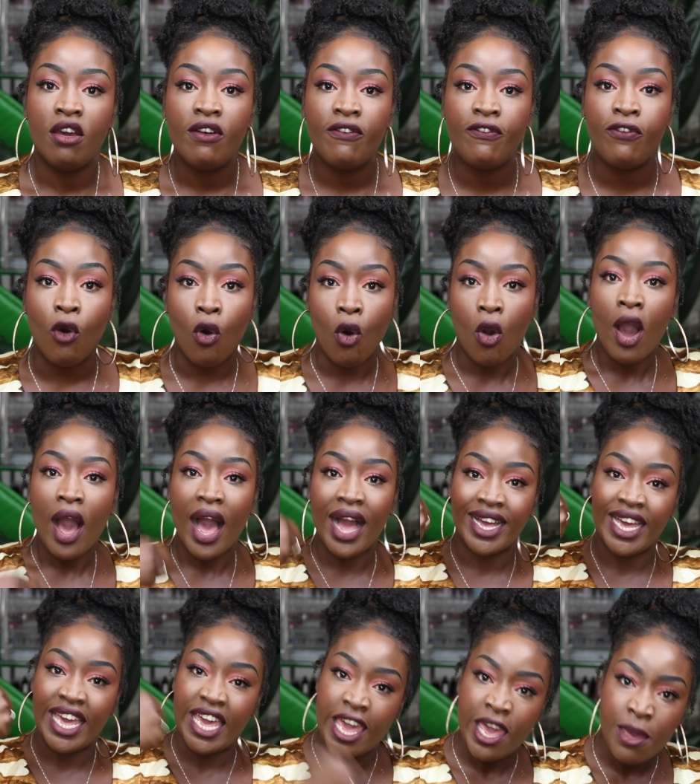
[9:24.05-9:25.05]
for
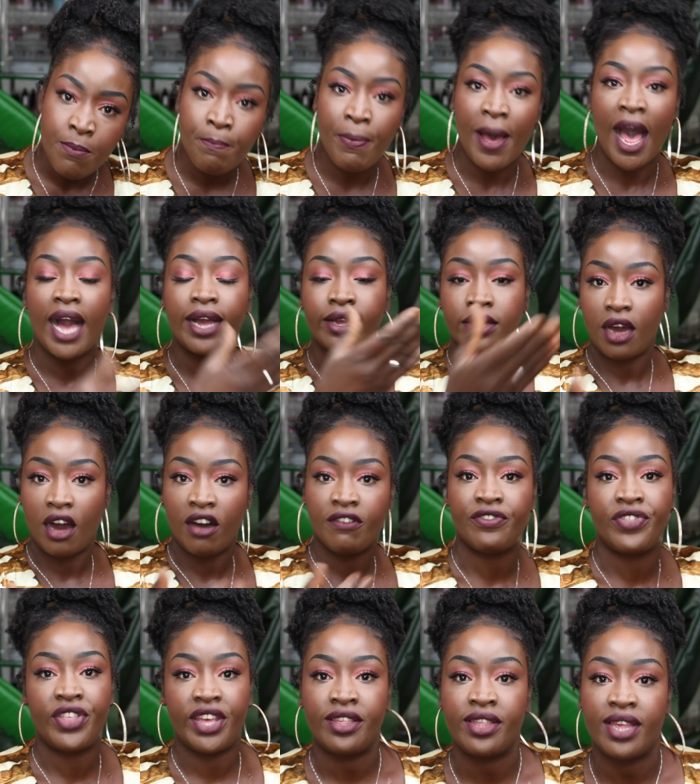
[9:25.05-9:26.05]
an impact
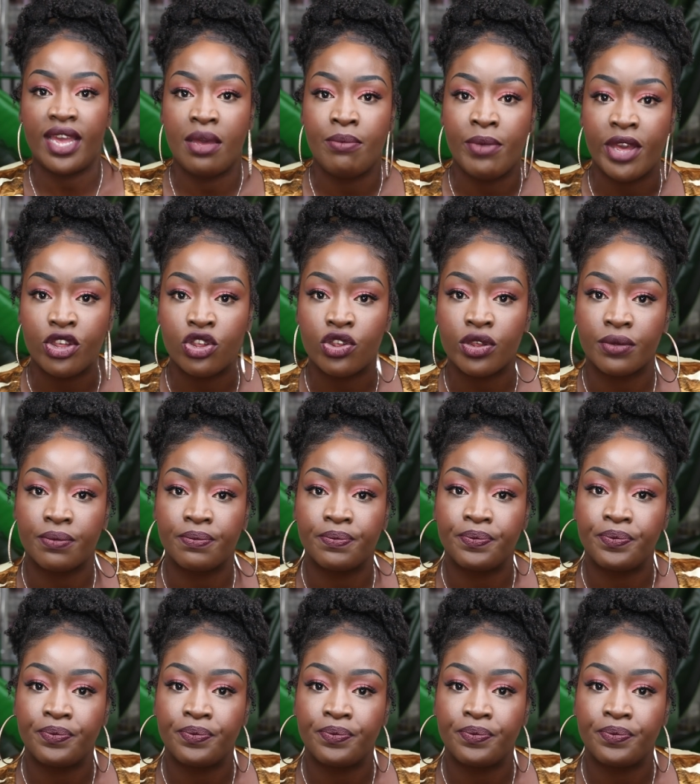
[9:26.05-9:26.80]
of this image.